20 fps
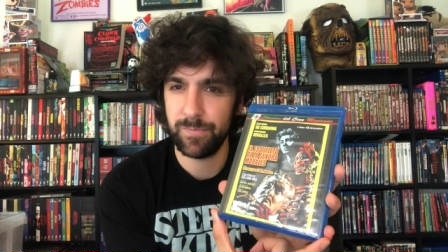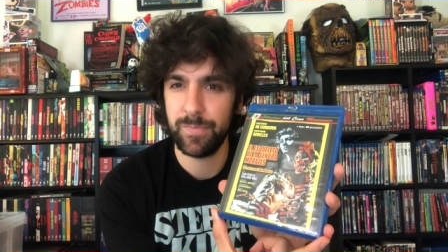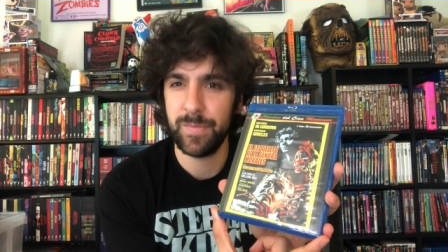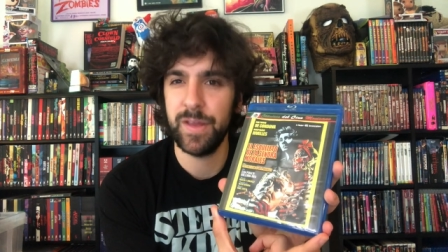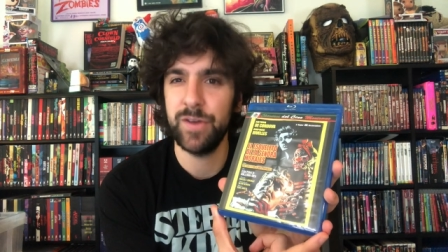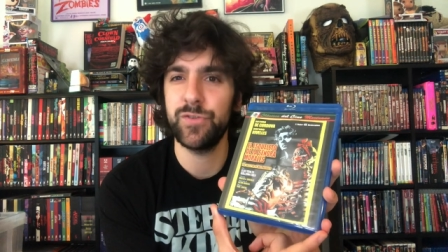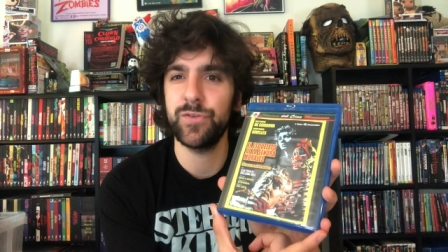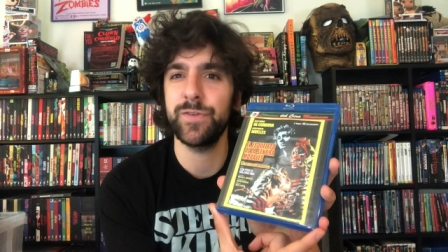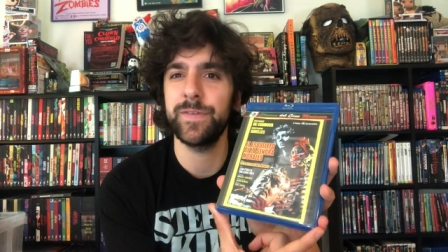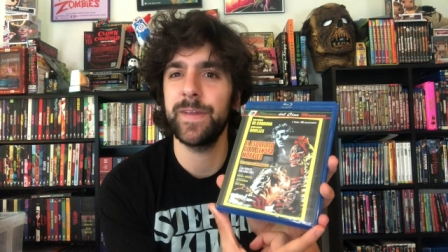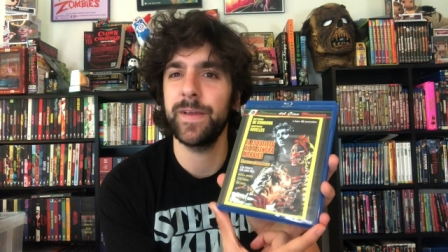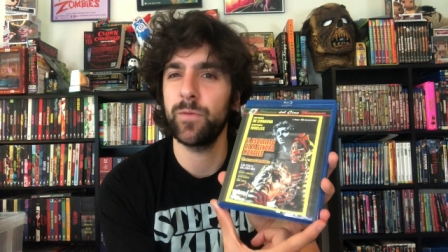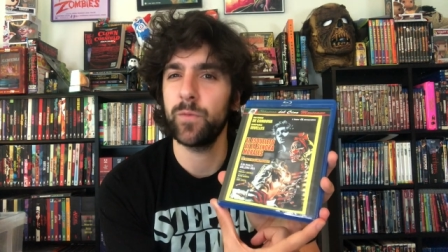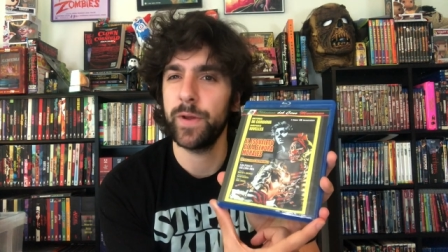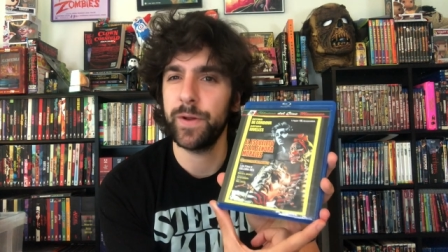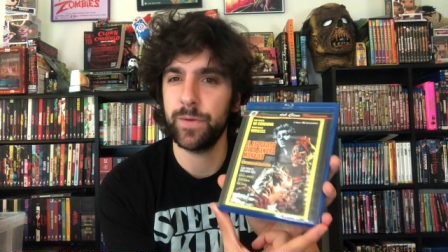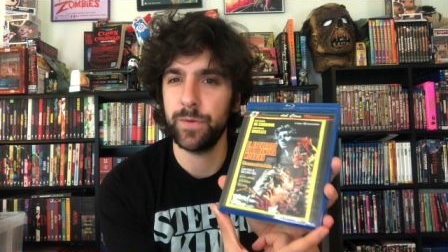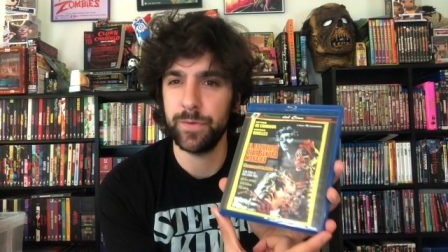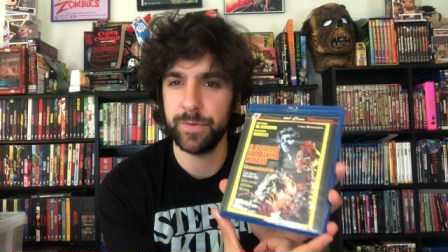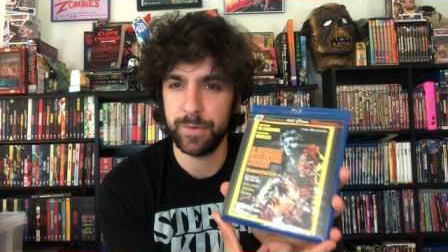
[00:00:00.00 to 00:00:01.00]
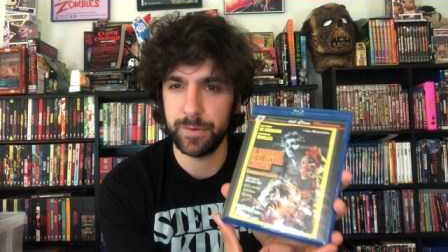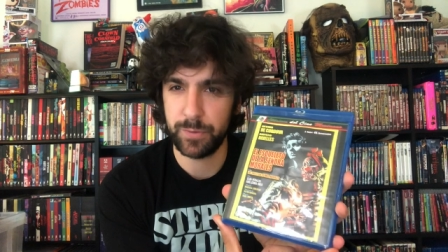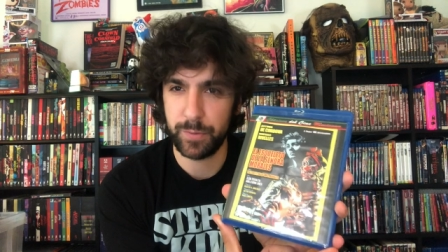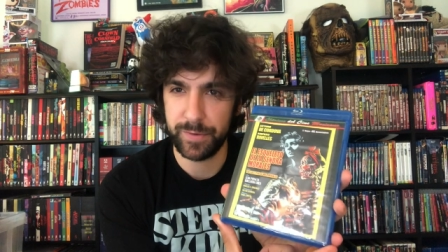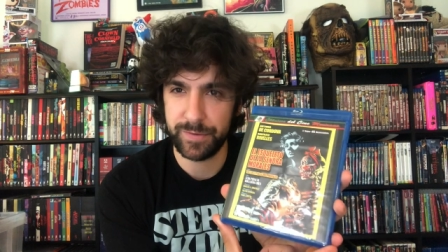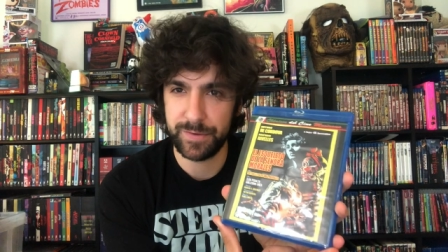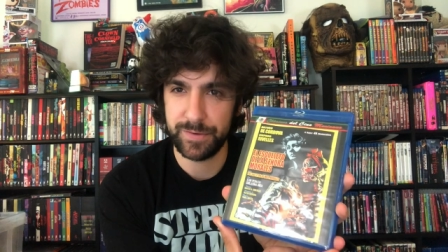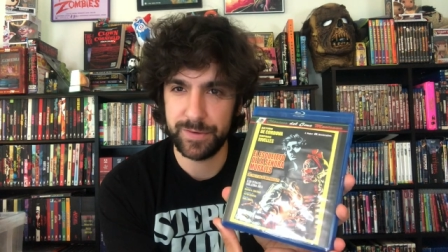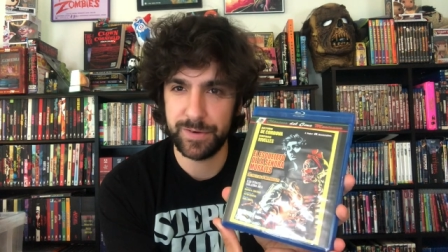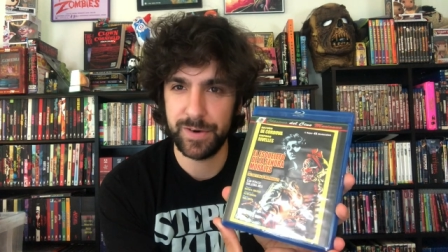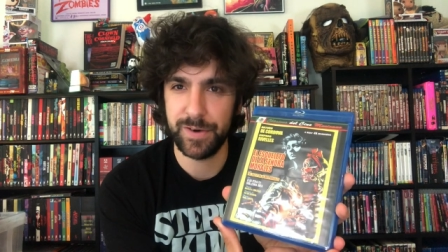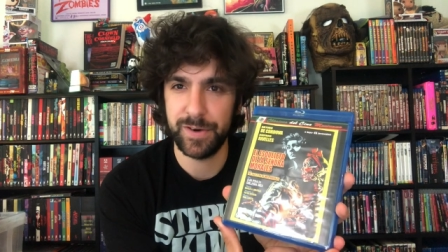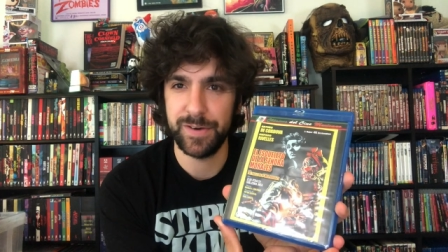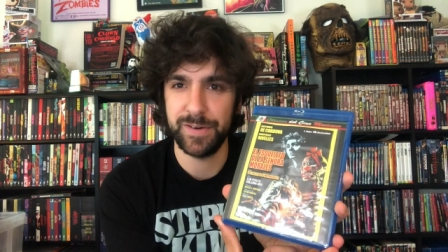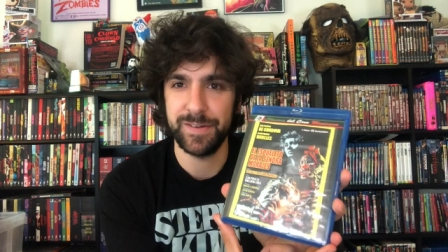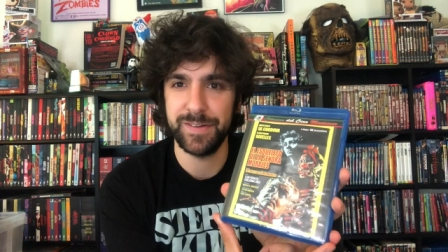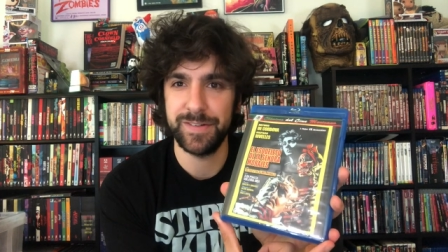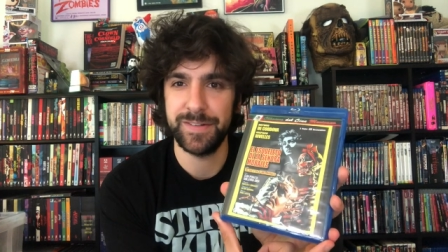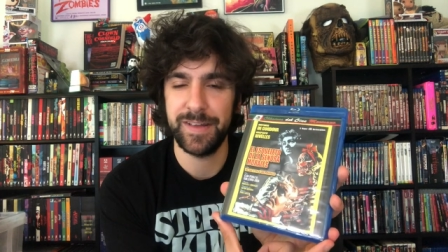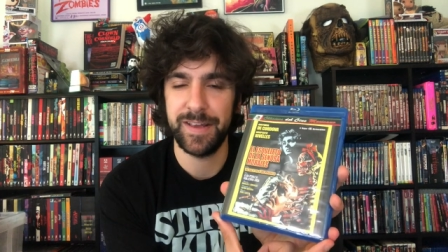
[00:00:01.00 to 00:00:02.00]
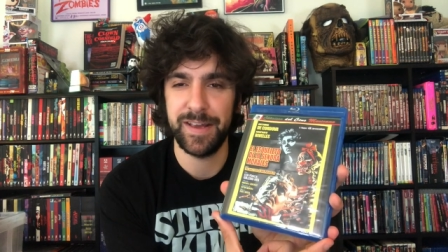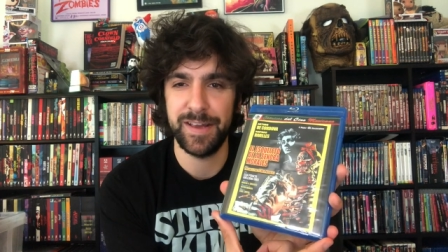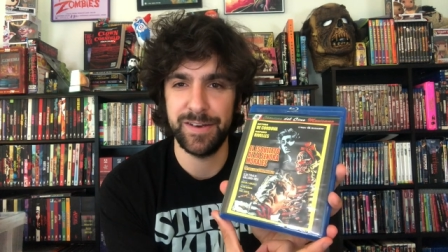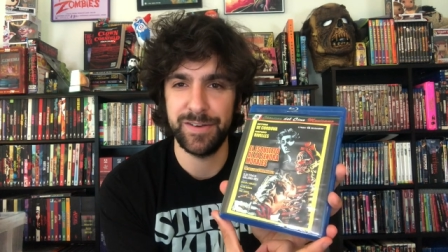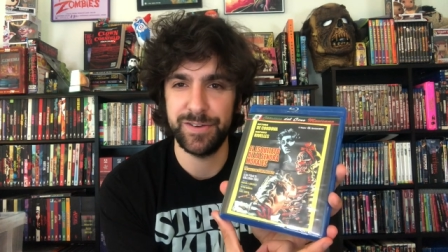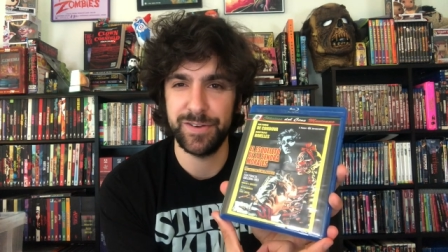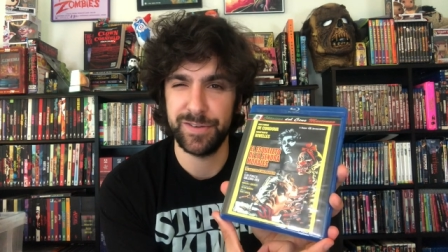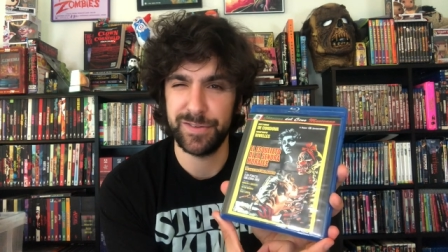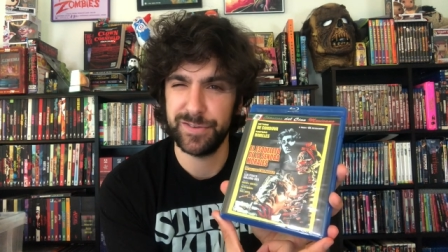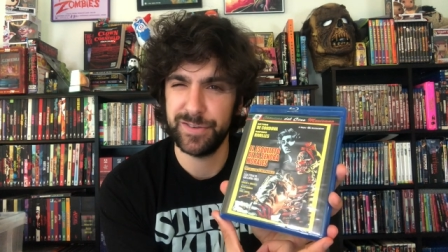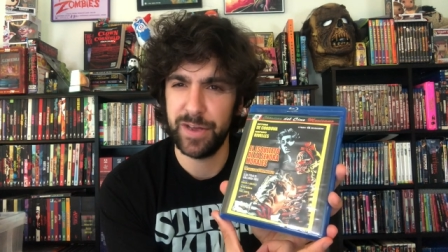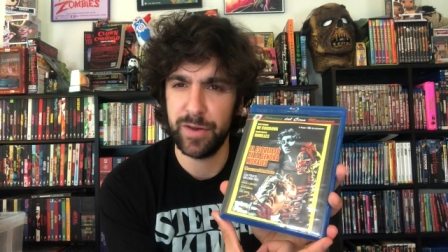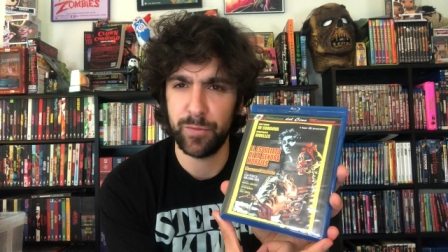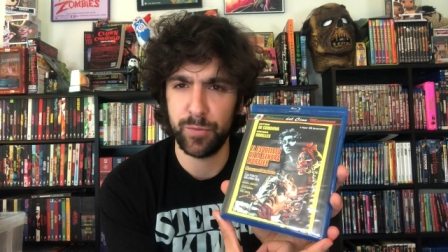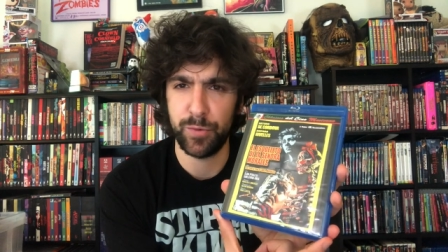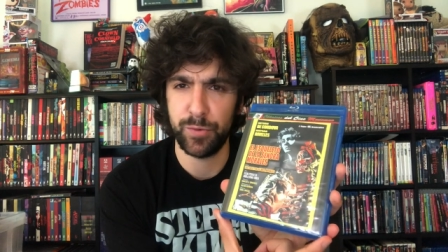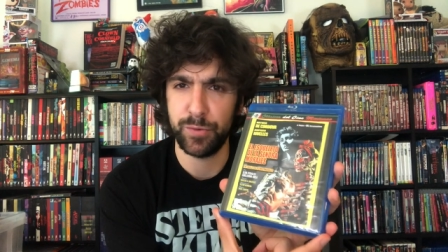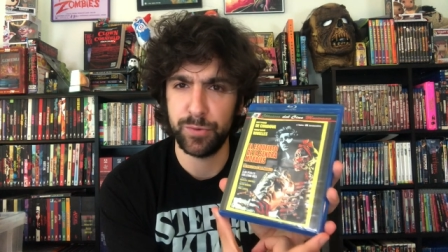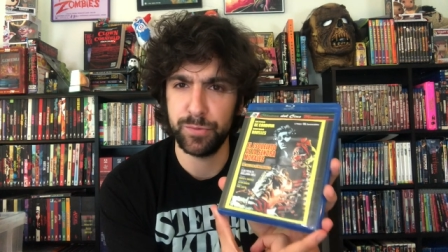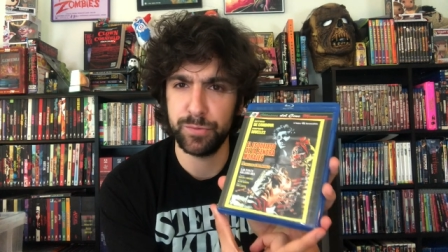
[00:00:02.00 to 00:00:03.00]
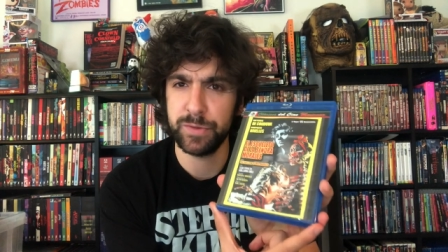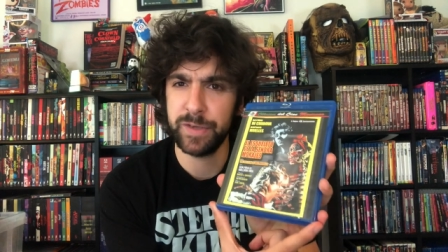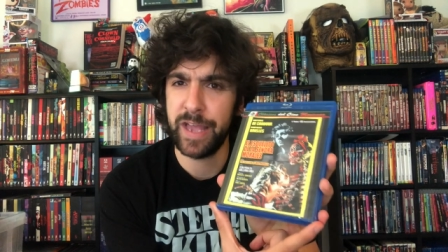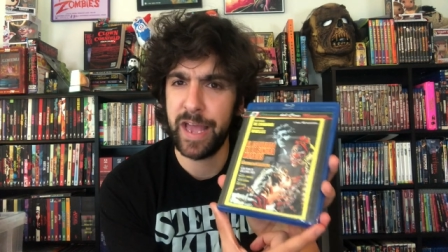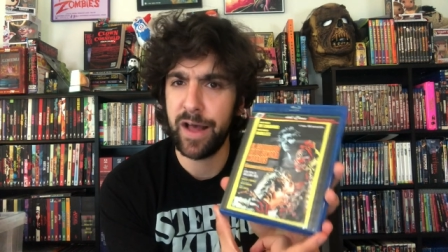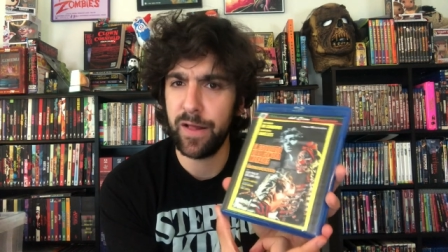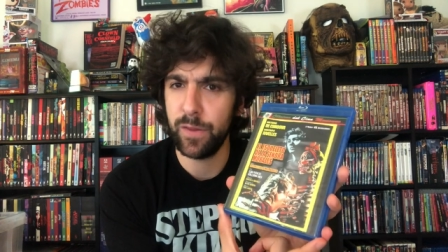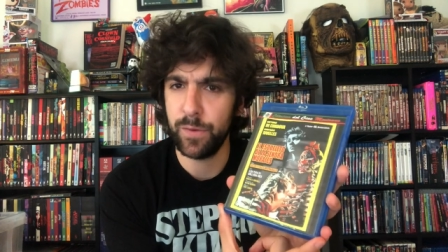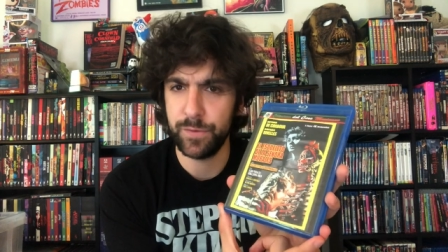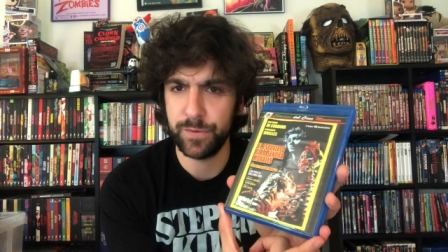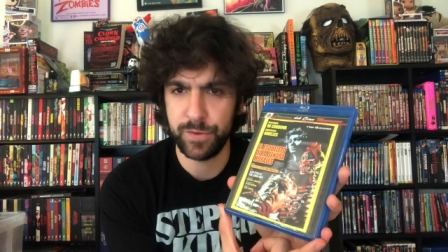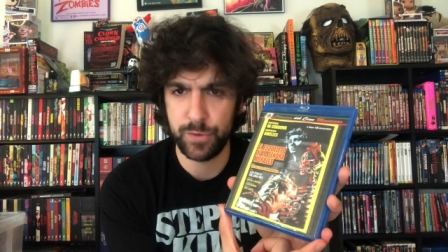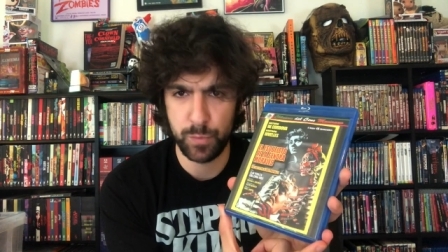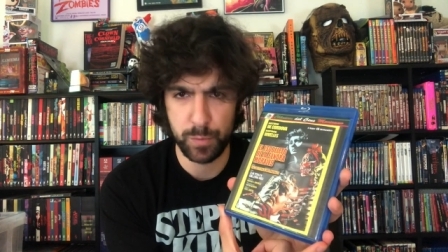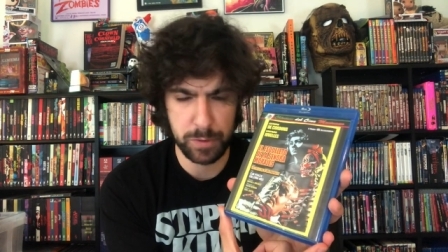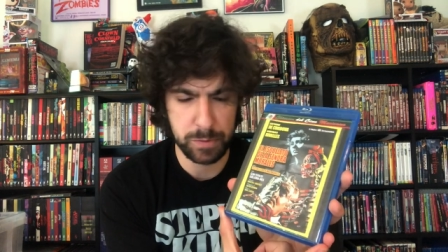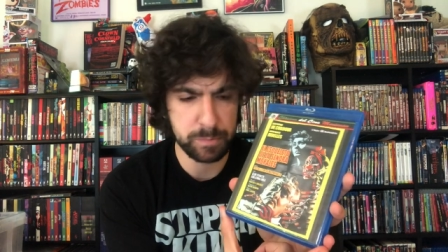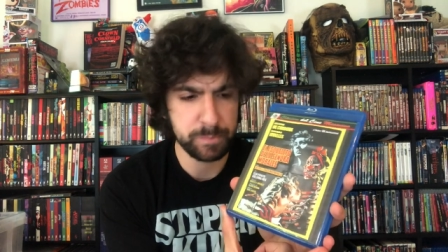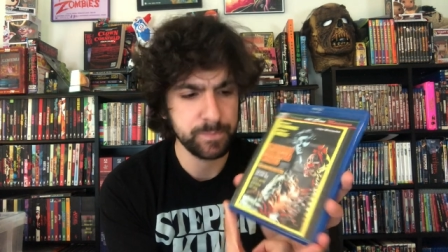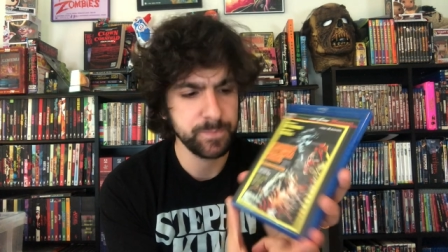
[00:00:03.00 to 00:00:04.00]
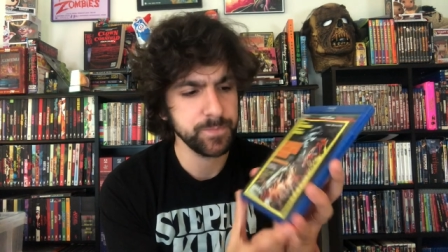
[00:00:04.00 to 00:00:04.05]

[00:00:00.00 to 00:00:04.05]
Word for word: interesting wrinkles and twists and turns and just general gallows humor.